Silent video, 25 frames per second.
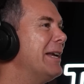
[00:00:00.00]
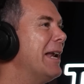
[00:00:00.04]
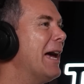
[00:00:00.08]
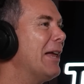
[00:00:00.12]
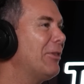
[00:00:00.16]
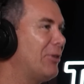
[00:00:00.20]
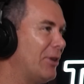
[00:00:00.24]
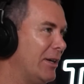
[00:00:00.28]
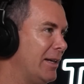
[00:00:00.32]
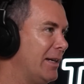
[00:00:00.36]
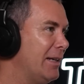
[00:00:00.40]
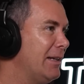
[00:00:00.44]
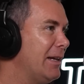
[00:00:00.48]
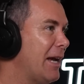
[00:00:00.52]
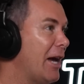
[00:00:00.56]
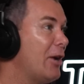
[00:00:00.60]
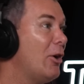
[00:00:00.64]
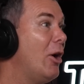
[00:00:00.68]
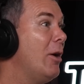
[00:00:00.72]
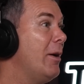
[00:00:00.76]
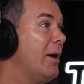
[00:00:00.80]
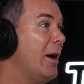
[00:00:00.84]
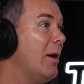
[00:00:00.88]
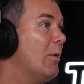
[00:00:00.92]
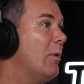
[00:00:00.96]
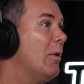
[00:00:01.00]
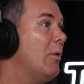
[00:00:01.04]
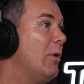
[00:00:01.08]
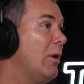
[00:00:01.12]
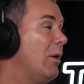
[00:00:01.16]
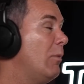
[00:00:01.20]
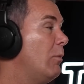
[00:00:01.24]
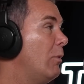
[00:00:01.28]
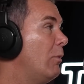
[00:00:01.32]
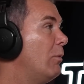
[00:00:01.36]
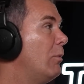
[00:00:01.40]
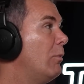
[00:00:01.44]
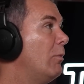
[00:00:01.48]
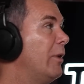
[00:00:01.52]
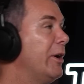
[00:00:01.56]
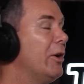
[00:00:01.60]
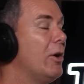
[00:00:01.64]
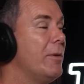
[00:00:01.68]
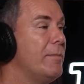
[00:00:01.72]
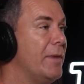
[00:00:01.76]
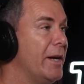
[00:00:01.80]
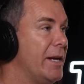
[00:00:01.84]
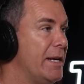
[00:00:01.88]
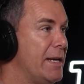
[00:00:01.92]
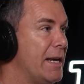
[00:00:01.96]
nothing, and when I
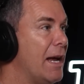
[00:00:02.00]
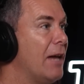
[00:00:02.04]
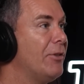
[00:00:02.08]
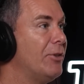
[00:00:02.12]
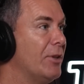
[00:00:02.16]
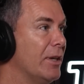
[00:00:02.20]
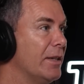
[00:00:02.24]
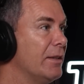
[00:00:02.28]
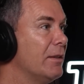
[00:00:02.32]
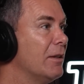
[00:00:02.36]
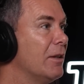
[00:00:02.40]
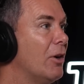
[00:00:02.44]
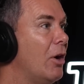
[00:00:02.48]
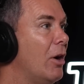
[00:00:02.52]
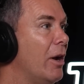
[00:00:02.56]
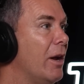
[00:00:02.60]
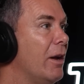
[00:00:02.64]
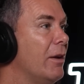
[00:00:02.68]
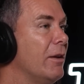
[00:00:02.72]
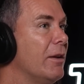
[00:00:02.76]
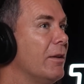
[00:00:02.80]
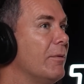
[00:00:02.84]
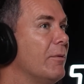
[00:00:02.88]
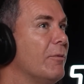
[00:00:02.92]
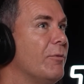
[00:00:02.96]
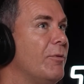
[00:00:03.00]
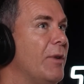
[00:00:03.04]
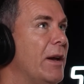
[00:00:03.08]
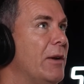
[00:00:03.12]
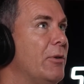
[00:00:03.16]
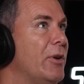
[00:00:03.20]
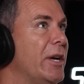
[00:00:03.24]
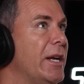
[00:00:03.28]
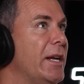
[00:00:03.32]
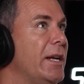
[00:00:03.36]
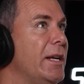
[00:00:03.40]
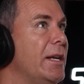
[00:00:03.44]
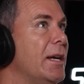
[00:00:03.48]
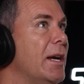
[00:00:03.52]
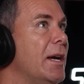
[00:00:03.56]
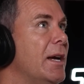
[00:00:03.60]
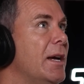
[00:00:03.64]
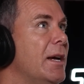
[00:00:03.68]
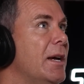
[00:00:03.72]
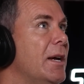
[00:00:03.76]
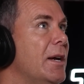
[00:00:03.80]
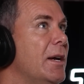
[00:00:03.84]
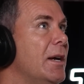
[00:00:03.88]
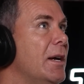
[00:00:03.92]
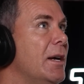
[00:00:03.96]
mean nothing,
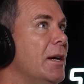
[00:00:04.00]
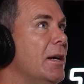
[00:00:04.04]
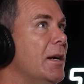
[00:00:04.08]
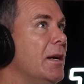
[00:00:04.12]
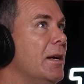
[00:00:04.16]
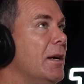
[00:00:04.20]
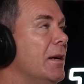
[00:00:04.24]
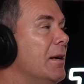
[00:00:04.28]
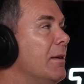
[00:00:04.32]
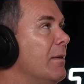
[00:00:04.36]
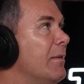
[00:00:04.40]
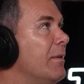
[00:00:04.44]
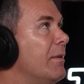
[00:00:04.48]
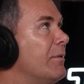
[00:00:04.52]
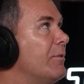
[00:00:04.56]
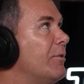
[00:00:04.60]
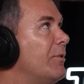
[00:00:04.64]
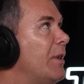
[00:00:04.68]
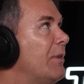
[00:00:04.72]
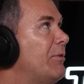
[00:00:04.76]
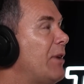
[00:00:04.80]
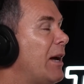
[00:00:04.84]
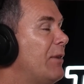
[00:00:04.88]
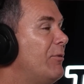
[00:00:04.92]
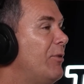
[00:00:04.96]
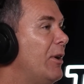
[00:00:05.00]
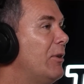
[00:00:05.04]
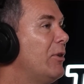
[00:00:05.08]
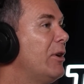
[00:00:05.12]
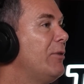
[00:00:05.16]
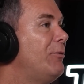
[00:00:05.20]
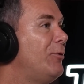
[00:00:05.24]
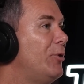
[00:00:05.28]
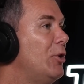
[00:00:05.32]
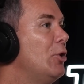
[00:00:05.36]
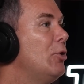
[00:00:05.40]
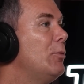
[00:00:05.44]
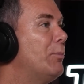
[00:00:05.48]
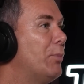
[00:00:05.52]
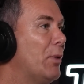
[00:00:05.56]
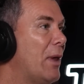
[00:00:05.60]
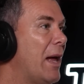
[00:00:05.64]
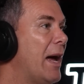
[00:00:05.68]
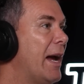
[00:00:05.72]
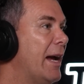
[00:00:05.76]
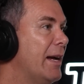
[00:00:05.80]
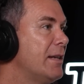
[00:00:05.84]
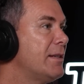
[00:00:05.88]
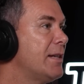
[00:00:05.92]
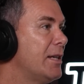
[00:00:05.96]
they've had very few
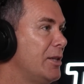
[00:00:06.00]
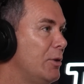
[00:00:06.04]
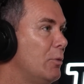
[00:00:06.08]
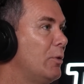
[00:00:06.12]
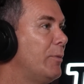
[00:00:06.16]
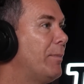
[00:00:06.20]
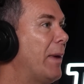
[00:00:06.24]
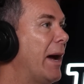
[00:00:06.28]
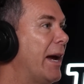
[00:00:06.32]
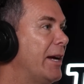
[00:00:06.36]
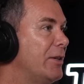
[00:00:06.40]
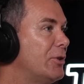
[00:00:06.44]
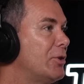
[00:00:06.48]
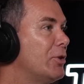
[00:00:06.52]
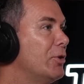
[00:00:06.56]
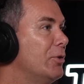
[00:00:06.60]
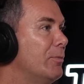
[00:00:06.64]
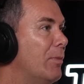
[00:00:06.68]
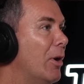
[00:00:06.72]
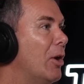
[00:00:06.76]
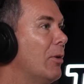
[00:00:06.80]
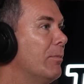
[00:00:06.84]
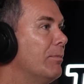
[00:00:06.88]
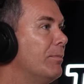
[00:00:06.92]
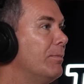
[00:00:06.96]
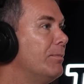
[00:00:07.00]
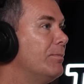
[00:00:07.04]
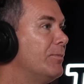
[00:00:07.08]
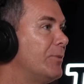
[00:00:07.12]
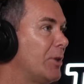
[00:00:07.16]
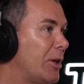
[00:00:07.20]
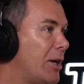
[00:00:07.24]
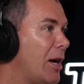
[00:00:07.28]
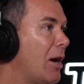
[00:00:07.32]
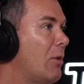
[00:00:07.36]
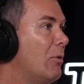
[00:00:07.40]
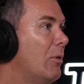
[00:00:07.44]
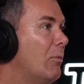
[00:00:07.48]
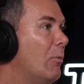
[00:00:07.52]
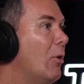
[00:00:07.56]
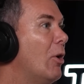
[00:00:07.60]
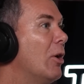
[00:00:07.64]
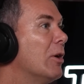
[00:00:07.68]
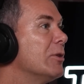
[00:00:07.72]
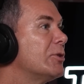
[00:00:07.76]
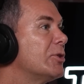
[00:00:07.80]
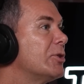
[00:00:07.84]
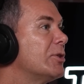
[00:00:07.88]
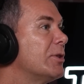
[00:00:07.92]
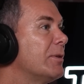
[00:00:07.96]
players that you would pay $2 bob to go and
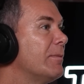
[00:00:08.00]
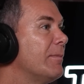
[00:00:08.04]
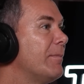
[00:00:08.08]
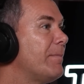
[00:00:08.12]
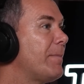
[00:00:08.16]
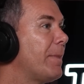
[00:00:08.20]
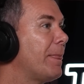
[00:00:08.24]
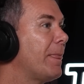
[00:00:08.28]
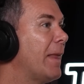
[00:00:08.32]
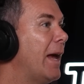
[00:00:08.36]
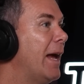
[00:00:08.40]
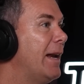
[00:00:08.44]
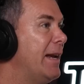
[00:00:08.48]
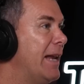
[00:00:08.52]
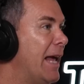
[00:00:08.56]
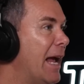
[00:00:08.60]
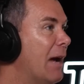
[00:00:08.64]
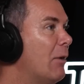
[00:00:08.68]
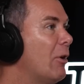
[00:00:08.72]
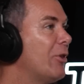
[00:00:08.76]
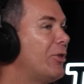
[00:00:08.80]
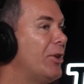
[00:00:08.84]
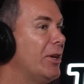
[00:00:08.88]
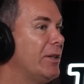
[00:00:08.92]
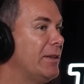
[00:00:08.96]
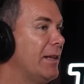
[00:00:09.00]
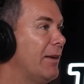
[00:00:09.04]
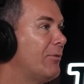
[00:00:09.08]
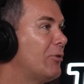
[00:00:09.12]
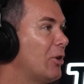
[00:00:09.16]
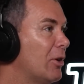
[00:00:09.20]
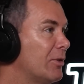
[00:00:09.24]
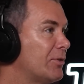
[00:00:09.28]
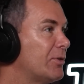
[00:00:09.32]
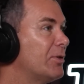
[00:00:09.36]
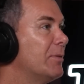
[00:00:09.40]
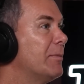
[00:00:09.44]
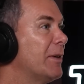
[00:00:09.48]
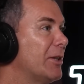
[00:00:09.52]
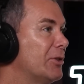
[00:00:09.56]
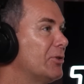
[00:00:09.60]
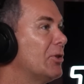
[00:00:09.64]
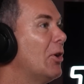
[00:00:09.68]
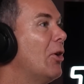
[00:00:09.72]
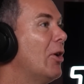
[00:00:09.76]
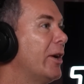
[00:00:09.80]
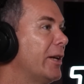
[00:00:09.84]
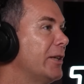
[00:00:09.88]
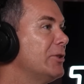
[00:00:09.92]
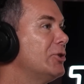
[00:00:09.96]
watch. And now I think they've got some
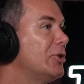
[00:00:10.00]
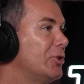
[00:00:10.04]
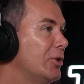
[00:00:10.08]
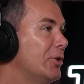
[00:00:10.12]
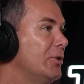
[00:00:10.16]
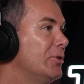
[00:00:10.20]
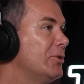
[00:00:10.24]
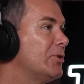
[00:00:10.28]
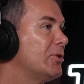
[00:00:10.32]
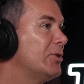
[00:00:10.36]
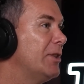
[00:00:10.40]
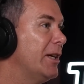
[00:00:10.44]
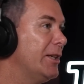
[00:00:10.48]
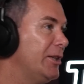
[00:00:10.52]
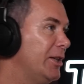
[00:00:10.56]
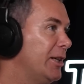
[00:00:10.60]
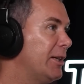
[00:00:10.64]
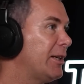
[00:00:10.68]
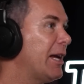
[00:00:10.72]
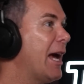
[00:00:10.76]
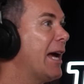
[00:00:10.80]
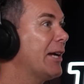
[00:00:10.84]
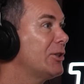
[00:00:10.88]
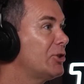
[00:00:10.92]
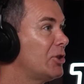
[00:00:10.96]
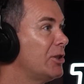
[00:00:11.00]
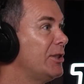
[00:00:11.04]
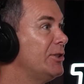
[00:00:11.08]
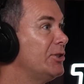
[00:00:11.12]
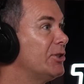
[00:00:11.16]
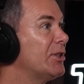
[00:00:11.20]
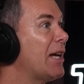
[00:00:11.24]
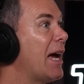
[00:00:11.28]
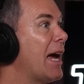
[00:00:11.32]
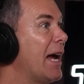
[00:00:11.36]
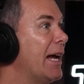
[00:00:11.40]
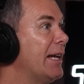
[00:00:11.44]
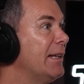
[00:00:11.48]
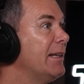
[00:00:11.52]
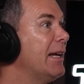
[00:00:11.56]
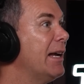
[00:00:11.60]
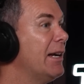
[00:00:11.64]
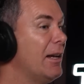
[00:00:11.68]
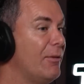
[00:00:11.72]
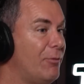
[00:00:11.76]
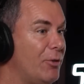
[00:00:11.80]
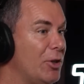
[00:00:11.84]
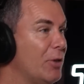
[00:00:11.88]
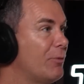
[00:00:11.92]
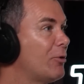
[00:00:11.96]
exciting shoots that you actually say, and
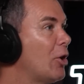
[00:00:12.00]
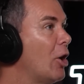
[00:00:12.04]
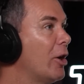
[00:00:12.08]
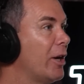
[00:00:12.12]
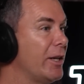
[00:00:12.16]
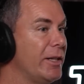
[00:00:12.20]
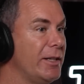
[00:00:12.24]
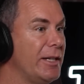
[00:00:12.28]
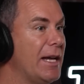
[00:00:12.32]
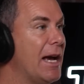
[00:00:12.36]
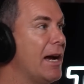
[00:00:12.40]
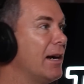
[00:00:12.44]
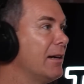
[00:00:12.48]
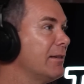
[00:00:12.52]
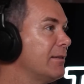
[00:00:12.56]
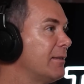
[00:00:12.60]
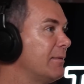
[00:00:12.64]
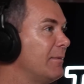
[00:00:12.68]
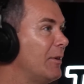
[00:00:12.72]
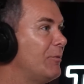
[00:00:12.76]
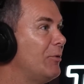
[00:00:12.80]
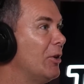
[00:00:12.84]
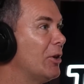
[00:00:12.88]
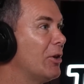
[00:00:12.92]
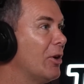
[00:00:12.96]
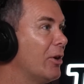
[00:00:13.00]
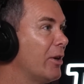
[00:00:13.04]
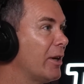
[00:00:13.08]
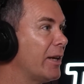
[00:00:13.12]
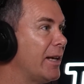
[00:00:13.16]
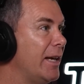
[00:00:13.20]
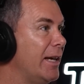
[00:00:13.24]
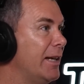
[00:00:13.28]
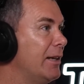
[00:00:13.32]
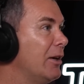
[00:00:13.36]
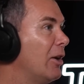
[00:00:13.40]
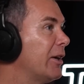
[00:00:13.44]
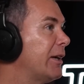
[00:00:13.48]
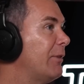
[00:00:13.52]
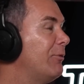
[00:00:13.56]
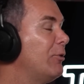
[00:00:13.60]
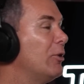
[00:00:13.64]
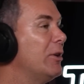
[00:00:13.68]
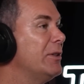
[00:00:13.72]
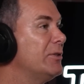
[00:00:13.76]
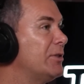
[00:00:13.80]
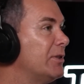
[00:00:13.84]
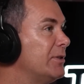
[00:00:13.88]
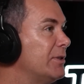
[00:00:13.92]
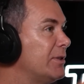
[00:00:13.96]
if you've got a kid, like for
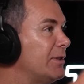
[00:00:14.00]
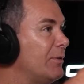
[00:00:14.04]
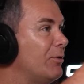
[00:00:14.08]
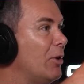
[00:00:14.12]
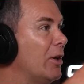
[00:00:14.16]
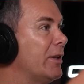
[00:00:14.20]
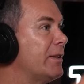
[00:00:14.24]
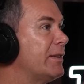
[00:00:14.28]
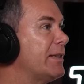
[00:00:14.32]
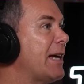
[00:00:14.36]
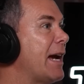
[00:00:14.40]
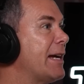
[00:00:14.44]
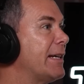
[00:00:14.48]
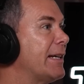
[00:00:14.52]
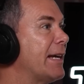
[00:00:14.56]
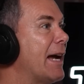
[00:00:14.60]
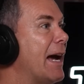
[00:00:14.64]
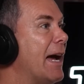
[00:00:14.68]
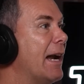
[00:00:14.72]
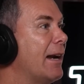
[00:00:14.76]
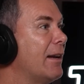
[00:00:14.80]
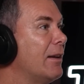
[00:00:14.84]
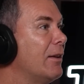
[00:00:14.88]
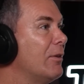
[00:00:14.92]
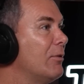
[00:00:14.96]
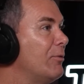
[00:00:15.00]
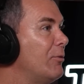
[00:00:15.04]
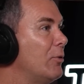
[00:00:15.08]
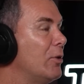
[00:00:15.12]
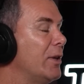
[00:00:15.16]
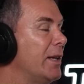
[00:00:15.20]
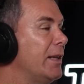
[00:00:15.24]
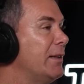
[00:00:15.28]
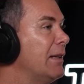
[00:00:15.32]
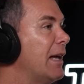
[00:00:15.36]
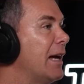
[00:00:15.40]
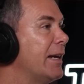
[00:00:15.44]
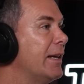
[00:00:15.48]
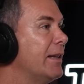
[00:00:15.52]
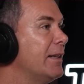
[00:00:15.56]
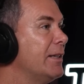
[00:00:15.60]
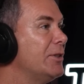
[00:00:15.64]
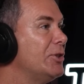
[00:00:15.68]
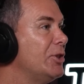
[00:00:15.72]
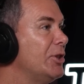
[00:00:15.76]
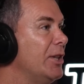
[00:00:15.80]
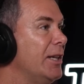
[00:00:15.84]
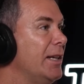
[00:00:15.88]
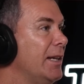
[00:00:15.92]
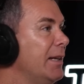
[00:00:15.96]
instance, if I take Carter to the footy later
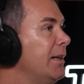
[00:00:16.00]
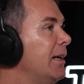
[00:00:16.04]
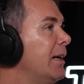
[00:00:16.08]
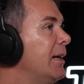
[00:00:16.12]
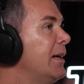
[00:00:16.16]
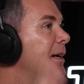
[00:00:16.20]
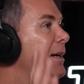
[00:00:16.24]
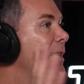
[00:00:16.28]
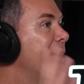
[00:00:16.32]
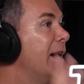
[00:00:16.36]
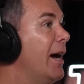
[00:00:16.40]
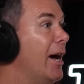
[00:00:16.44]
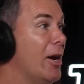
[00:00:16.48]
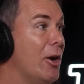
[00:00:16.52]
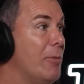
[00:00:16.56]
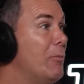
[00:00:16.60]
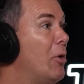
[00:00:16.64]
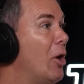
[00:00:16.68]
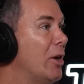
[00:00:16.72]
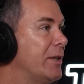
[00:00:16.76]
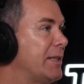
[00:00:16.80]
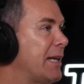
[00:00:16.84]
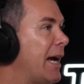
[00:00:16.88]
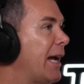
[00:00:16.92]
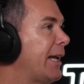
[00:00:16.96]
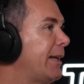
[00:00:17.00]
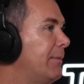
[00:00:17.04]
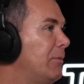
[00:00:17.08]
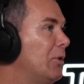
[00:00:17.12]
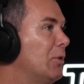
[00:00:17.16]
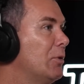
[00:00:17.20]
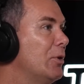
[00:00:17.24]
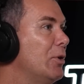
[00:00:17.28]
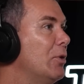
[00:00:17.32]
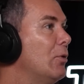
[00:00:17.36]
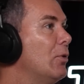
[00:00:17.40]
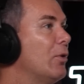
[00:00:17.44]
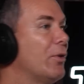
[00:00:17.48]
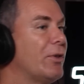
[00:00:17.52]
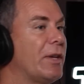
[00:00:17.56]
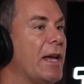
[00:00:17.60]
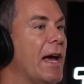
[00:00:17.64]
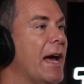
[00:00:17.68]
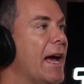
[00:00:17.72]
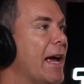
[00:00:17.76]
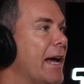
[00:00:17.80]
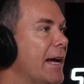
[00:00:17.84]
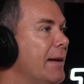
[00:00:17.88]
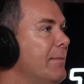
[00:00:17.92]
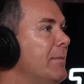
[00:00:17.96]
this year and I might take him to a North
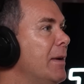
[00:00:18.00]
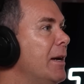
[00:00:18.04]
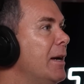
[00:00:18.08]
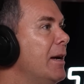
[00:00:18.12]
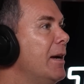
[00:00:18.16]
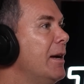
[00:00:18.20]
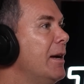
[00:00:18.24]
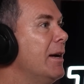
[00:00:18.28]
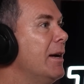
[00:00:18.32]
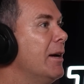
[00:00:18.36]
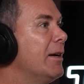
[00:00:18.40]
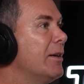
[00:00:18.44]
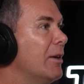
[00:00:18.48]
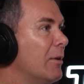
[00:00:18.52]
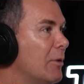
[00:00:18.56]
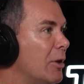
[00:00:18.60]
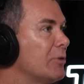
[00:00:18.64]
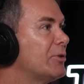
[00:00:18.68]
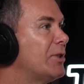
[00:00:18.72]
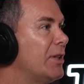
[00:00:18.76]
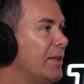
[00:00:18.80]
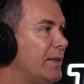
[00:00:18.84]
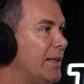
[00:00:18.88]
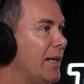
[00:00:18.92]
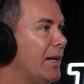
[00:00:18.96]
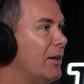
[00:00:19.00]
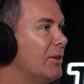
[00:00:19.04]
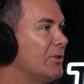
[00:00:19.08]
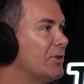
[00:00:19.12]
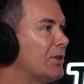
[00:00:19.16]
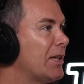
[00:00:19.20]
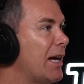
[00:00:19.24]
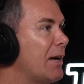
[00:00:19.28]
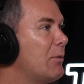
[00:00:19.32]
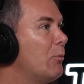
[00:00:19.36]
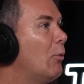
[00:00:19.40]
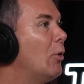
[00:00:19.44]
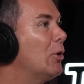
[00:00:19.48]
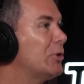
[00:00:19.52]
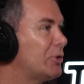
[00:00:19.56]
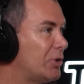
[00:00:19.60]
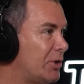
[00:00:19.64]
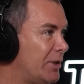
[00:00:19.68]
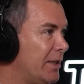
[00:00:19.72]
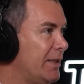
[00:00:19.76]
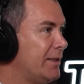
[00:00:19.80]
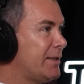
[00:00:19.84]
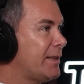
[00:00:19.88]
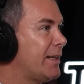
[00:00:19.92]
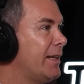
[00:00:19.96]
game, and I'll sit there and say, watch
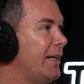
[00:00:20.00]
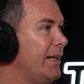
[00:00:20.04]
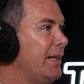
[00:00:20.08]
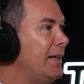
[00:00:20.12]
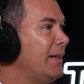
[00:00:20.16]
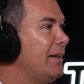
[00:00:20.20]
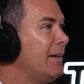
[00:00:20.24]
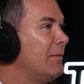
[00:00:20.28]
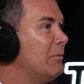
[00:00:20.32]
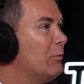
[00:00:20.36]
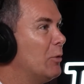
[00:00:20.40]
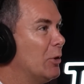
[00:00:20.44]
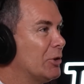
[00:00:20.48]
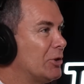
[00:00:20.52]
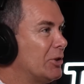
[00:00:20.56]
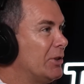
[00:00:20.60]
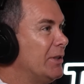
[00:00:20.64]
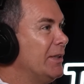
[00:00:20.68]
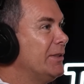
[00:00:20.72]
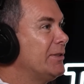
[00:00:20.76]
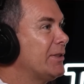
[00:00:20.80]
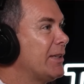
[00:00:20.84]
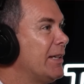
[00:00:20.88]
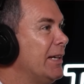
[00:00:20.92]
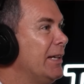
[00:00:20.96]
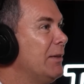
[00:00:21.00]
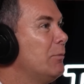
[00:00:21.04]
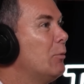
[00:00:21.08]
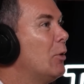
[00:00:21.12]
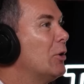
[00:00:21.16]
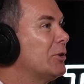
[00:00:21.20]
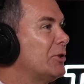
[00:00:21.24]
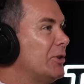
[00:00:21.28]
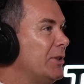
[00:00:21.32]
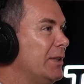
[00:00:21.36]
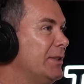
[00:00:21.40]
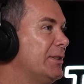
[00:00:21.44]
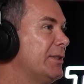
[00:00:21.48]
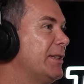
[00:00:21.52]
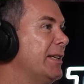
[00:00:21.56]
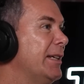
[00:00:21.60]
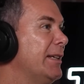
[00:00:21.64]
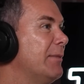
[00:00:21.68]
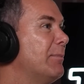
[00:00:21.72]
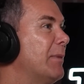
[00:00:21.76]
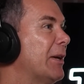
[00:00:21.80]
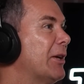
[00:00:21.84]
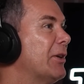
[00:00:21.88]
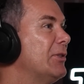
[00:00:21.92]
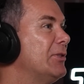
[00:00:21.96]
this kid, watch this kid, watch this
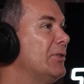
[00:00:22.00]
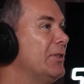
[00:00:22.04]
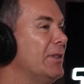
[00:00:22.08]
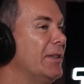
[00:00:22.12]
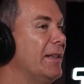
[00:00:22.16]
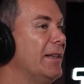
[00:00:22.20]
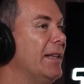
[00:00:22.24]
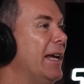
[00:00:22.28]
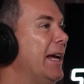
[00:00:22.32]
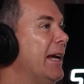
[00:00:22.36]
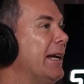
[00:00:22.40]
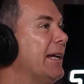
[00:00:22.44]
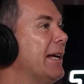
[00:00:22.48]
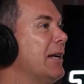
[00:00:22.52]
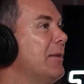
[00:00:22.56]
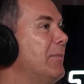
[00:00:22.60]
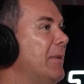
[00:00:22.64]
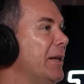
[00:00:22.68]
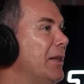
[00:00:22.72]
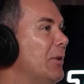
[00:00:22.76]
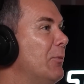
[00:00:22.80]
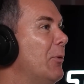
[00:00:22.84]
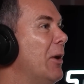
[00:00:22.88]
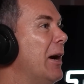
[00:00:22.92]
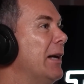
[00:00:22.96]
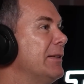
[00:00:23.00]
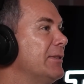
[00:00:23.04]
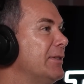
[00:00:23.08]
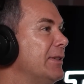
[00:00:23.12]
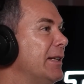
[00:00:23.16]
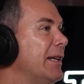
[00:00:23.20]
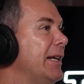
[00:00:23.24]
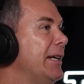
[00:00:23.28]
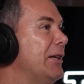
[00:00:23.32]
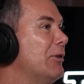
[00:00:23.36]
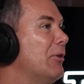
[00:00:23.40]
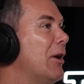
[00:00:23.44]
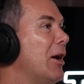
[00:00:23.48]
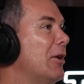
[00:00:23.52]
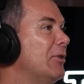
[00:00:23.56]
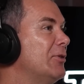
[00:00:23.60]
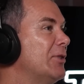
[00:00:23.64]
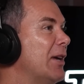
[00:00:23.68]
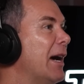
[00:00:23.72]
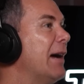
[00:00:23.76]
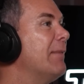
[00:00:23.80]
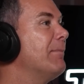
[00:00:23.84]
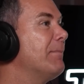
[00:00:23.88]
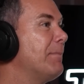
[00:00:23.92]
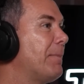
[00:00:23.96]
kid, because they're going to be the ones that he grows
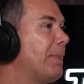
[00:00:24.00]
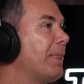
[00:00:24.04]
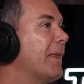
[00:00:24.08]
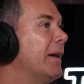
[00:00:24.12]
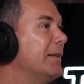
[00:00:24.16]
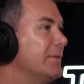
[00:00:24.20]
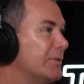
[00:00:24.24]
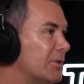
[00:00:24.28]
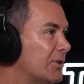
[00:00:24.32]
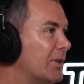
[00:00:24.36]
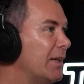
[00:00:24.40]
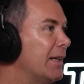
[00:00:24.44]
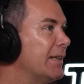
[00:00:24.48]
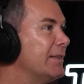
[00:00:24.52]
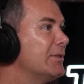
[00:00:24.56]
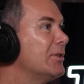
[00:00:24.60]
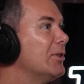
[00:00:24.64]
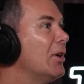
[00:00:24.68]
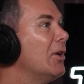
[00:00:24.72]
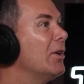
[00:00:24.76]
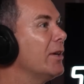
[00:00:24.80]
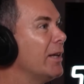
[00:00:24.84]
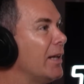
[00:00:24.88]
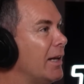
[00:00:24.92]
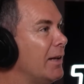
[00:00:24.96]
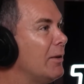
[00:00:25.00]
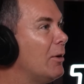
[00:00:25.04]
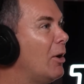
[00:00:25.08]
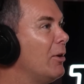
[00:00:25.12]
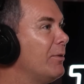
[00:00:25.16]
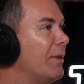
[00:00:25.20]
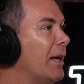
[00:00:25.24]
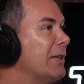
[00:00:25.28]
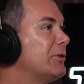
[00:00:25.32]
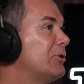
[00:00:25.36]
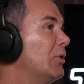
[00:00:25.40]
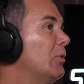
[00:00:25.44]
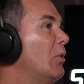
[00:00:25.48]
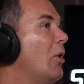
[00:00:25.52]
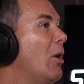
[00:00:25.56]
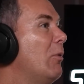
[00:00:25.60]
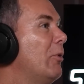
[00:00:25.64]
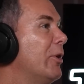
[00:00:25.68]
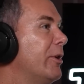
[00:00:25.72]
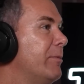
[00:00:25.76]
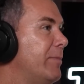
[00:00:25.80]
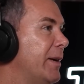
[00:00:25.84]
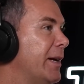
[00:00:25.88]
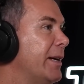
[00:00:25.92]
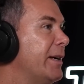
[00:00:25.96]
up and says, oh yeah, that's who I
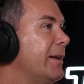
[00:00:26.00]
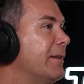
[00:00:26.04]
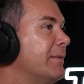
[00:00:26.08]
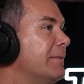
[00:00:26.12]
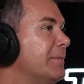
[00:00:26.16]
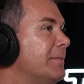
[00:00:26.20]
want to be.